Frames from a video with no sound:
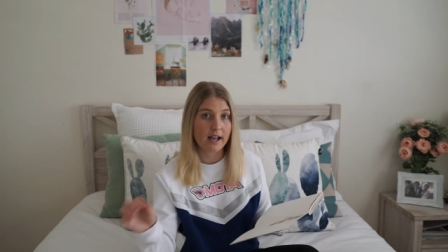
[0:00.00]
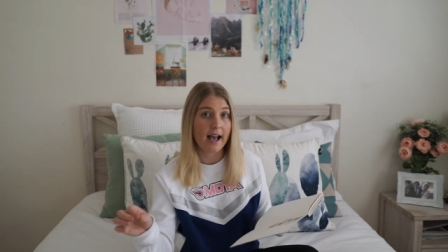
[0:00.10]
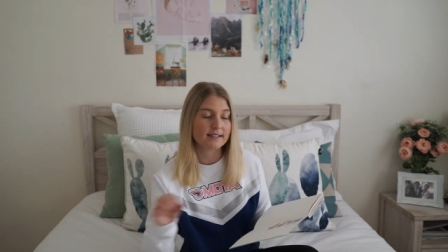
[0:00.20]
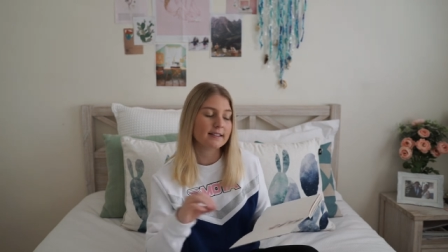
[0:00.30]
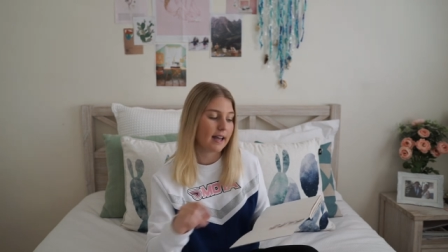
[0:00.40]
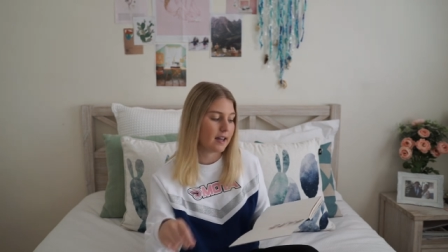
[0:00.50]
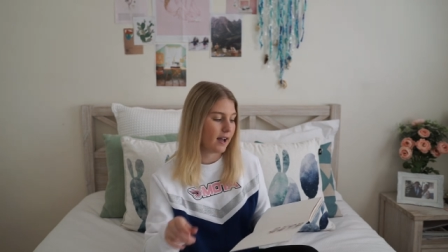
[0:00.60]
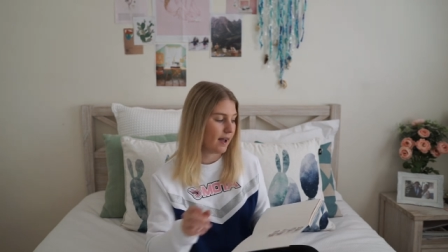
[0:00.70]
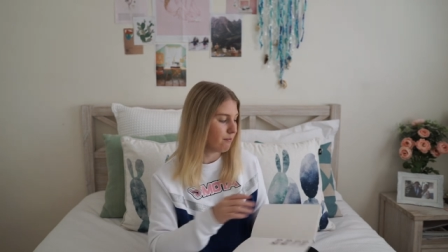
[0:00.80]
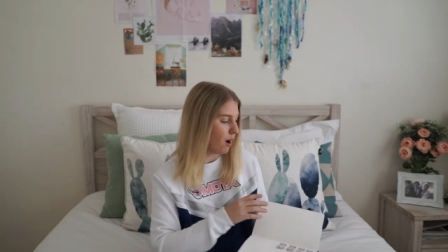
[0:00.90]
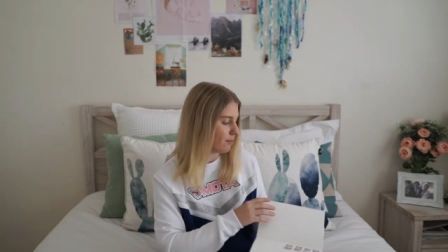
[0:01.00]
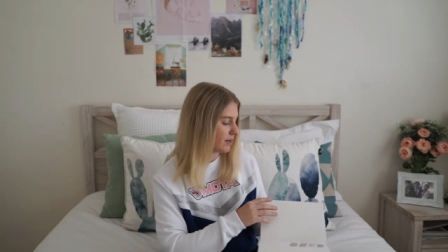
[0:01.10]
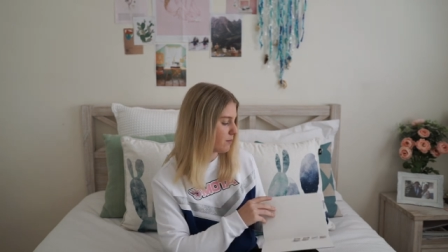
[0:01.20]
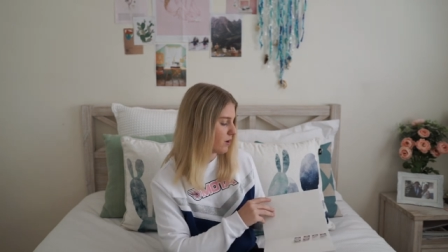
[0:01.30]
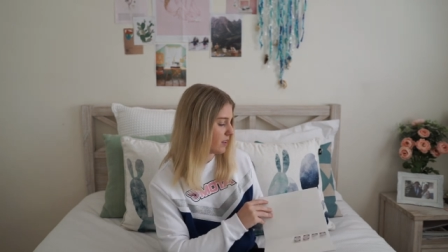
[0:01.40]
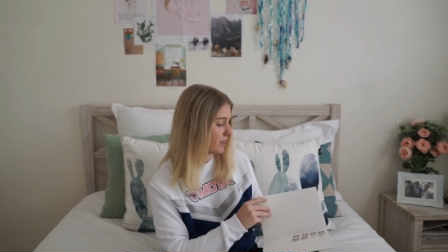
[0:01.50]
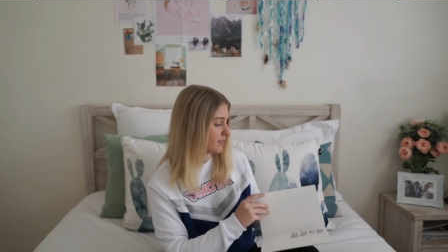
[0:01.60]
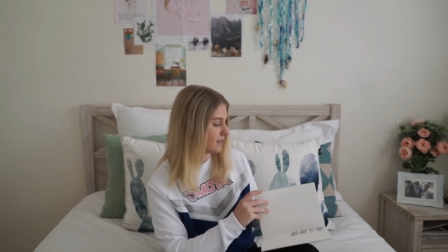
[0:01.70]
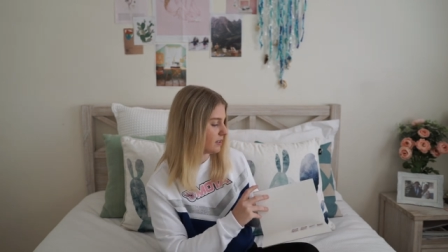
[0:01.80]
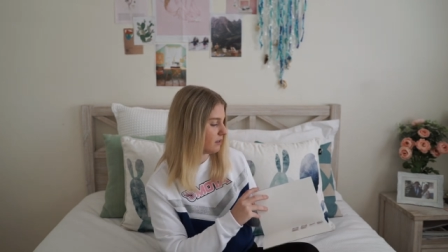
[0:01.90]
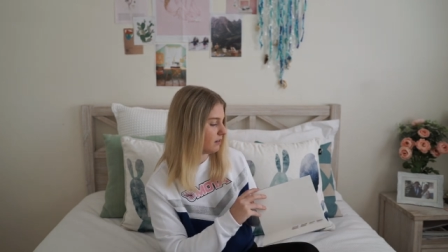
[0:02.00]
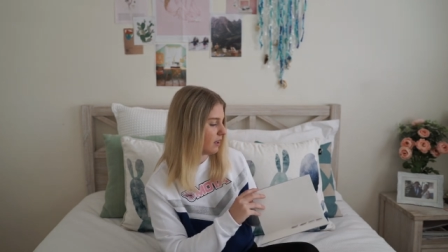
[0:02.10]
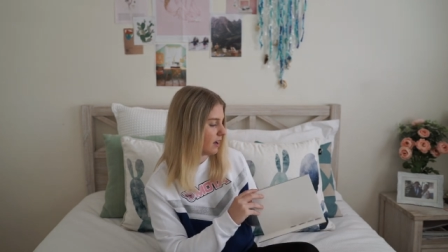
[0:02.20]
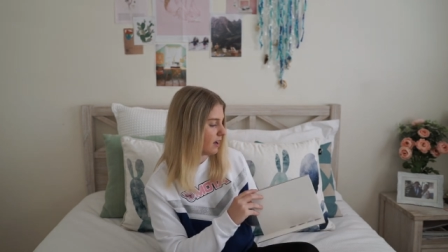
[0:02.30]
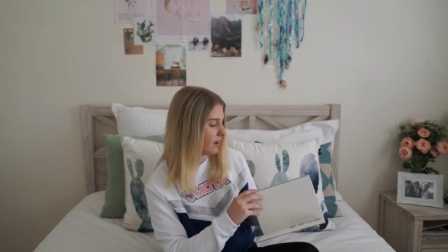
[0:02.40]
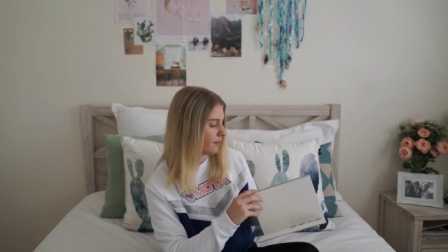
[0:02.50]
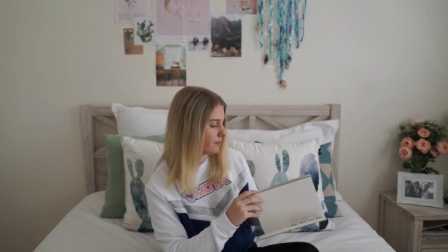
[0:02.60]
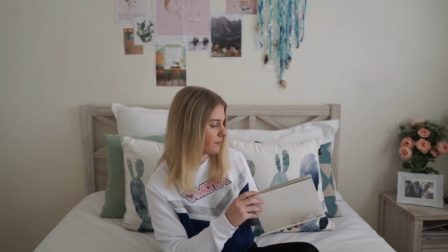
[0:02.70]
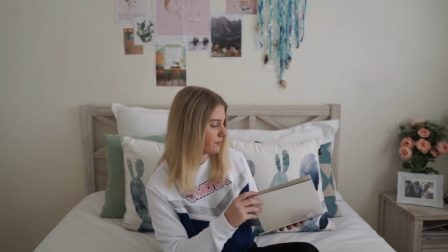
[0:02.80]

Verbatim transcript: as a letter and pop it in one of these little um,